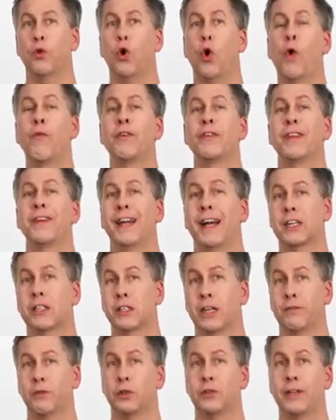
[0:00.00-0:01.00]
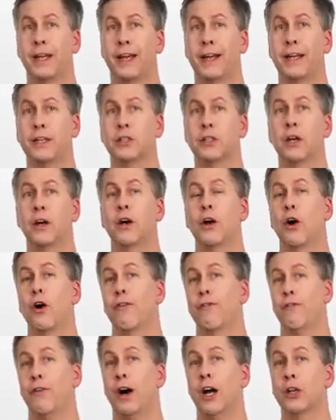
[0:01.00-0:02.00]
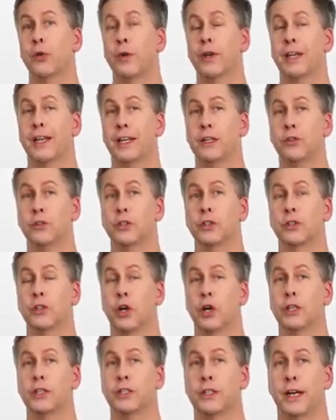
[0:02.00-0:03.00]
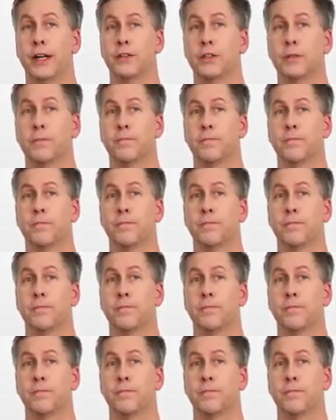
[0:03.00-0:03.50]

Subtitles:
over the next several days following illness onset.